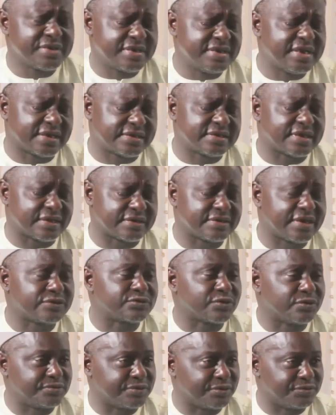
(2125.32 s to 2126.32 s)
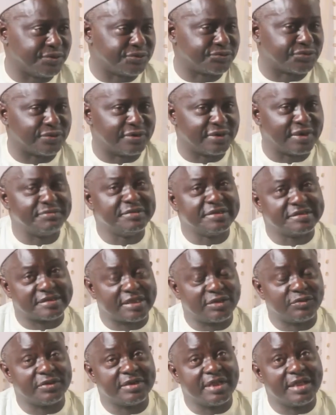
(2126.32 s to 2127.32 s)
with that observation. Let me
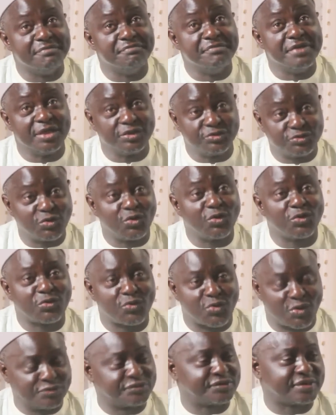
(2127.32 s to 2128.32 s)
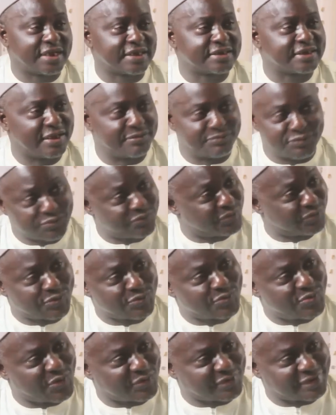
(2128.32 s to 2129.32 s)
say that a major contract, I'm not going
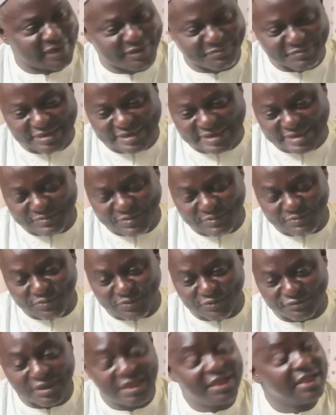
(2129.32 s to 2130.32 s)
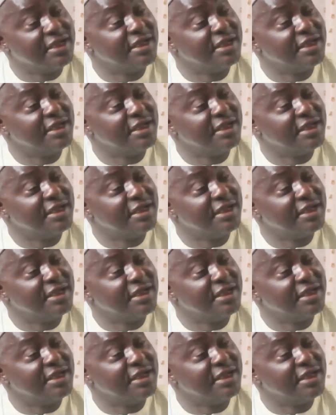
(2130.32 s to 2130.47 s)
to name the name, of course,